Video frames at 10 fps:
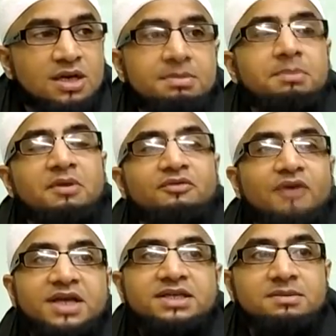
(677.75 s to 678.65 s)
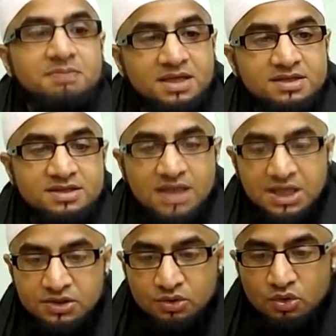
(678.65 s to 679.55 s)
People fighting because they
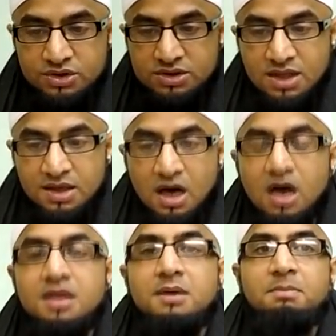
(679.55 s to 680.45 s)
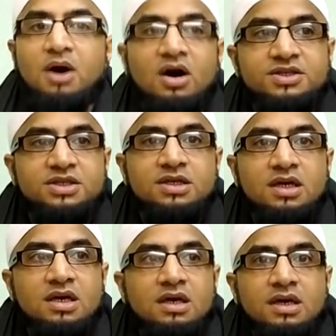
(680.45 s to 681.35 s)
thought that the other party
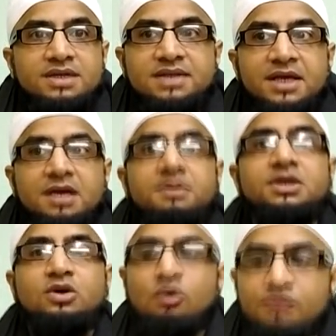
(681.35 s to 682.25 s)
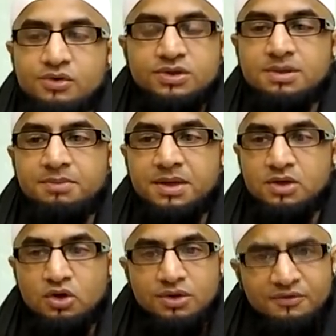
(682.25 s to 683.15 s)
is like committing kufr or something.
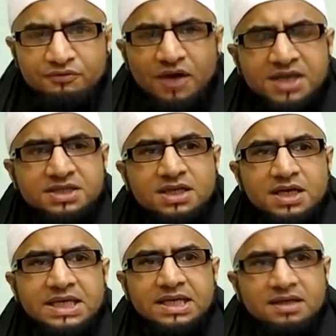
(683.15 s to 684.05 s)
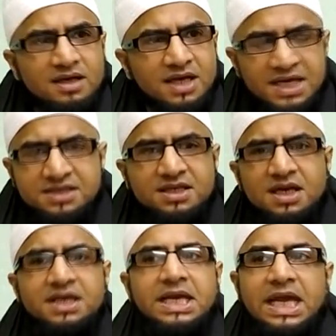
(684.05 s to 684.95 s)
You know, they're fighting and hitting
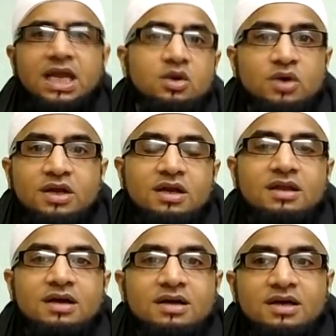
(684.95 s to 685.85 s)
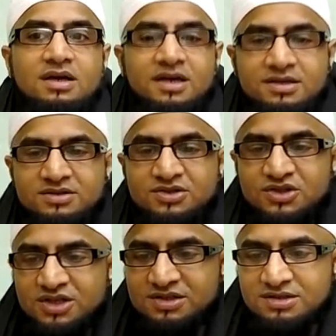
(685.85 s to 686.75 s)
and killing one another. It's
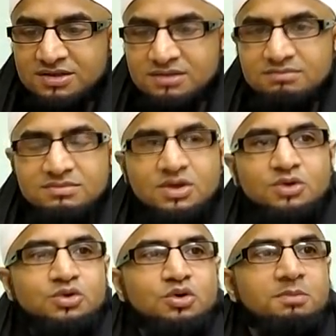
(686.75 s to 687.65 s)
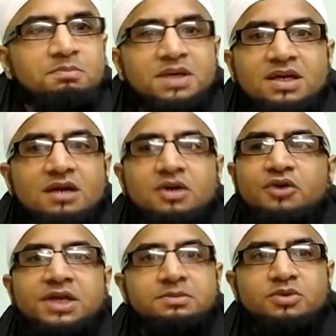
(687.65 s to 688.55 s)
just, you know, you could be a
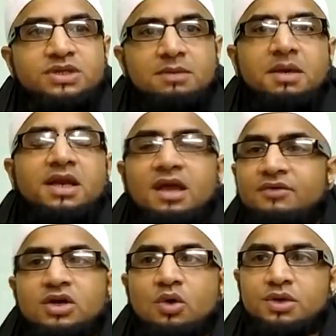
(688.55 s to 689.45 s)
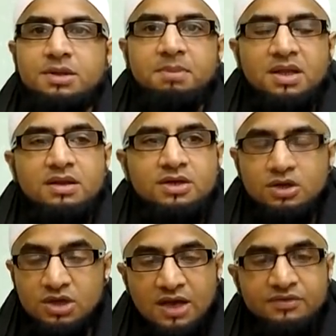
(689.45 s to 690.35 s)
great Muslim and never go in the path,
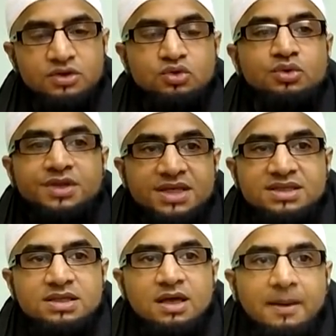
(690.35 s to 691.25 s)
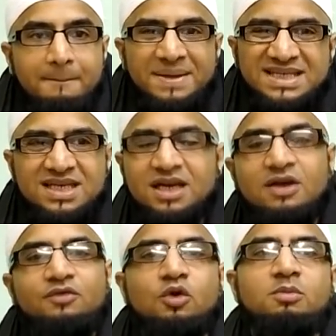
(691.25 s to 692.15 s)
you never do this
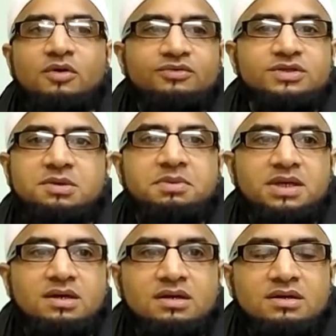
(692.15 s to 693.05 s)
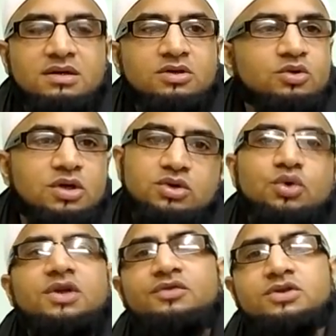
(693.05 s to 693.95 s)
particular form of tabligh. You can do
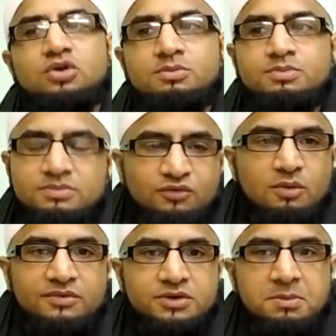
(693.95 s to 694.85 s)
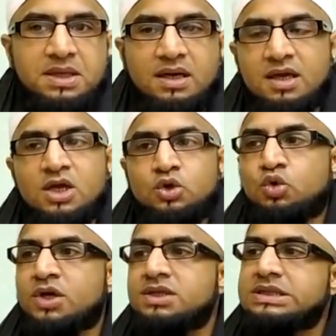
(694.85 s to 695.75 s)
a different form of tabligh.
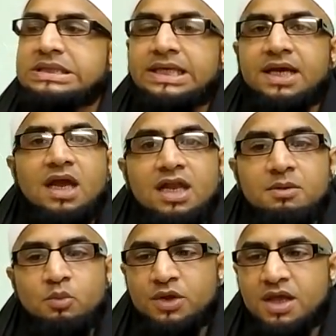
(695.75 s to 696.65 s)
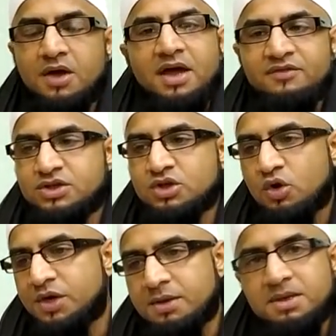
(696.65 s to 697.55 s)
You can seek ilm without having to
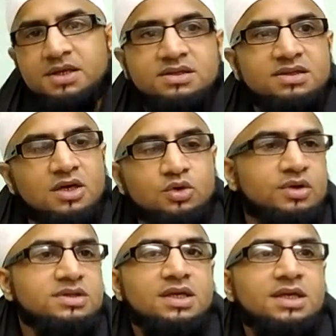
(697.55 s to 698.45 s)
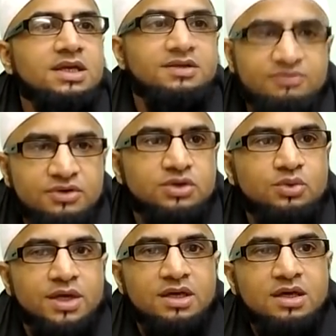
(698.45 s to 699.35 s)
go in a madrasa. You can study in a different
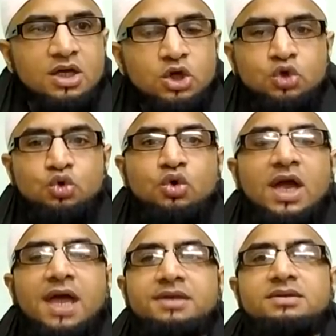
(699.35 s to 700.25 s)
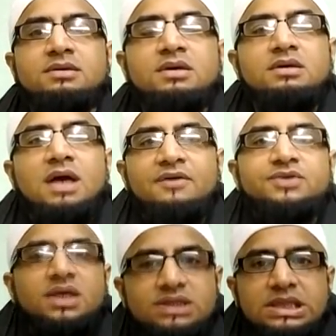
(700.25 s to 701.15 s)
way. You can have
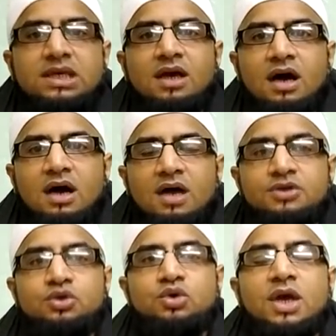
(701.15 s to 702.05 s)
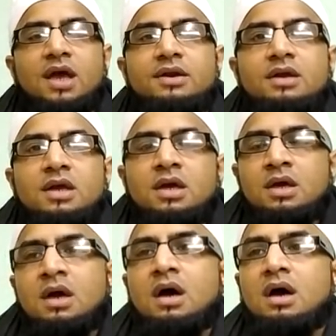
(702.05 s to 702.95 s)
tazkiyah, and you can
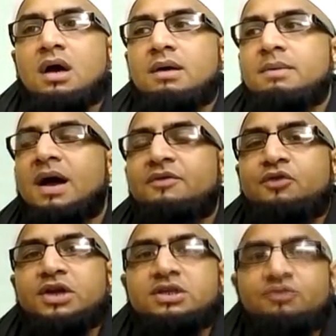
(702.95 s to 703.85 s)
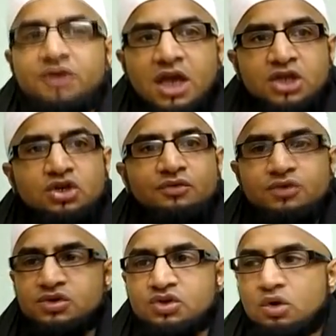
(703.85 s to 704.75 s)
have rectification of
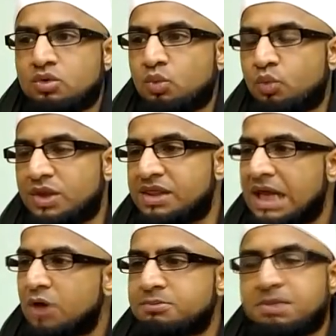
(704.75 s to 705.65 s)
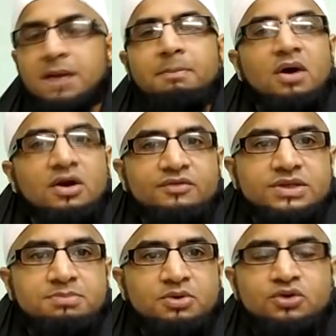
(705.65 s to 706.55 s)
your soul without being part of a
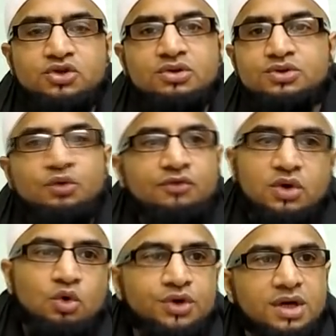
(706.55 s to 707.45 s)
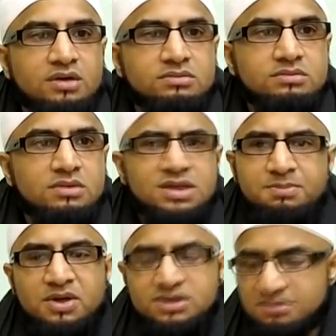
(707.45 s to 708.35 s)
spiritual Sufi order. It's
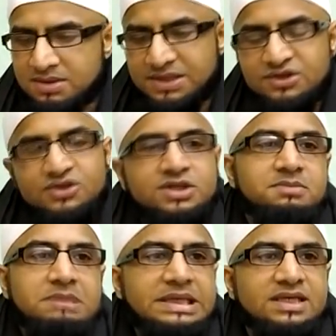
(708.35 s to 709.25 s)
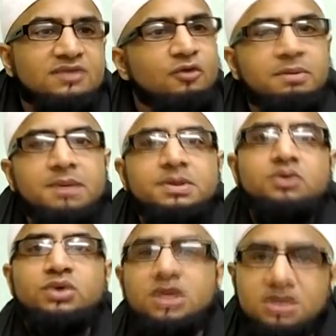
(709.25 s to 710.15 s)
possible. These are just means for people
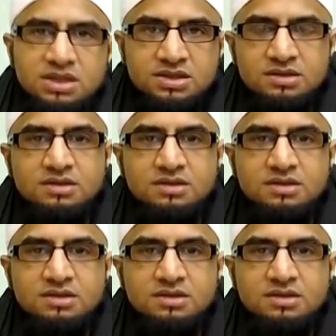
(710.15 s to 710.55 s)
who need it.